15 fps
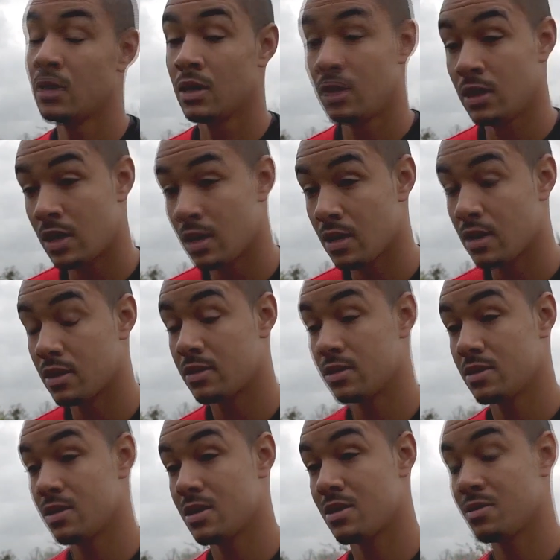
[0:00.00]
Yeah,
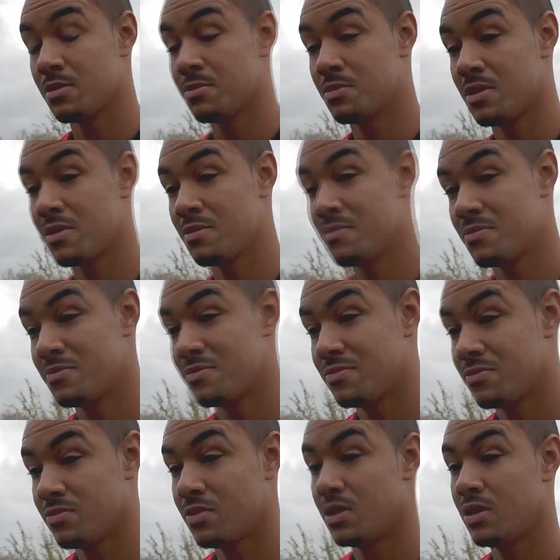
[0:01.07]

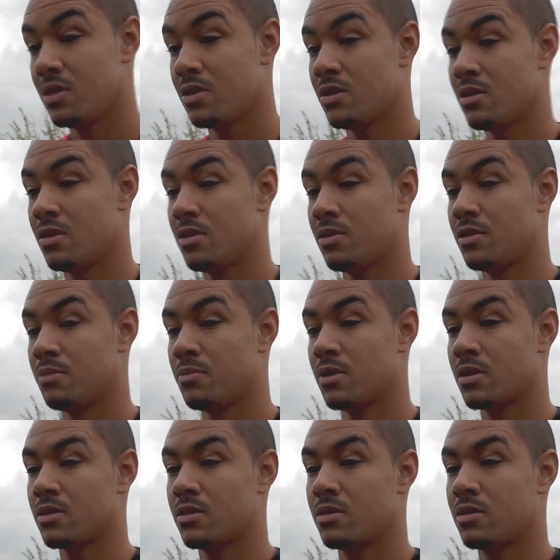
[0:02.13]
really early on in my